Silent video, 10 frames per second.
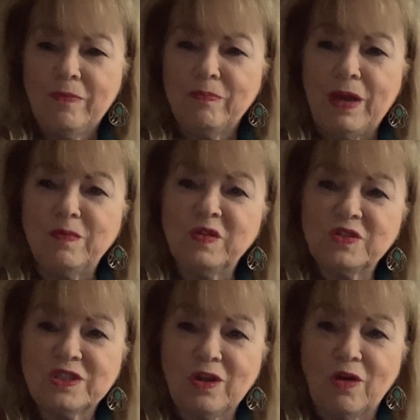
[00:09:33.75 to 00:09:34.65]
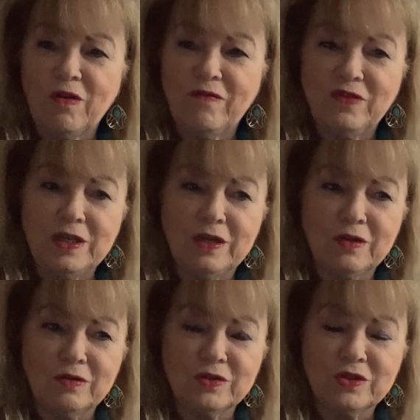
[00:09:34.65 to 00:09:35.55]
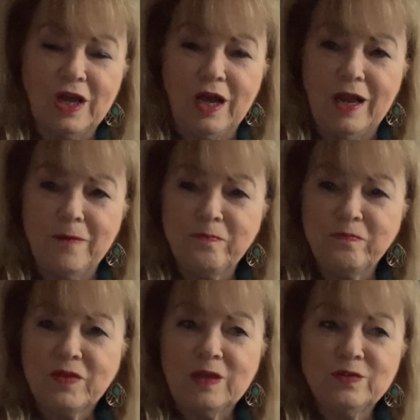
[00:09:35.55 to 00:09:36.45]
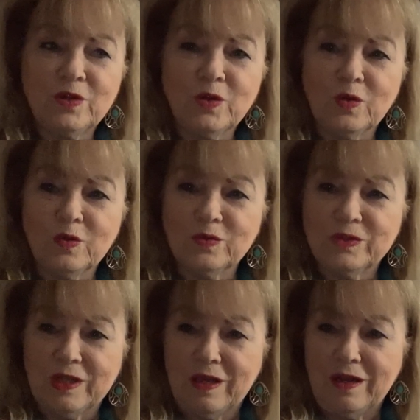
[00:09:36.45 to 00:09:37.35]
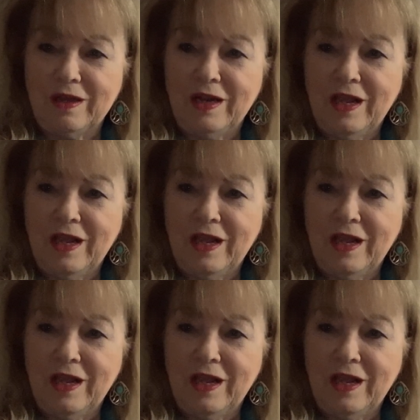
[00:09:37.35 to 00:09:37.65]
Maybe the stolen vehicle's got tools in it.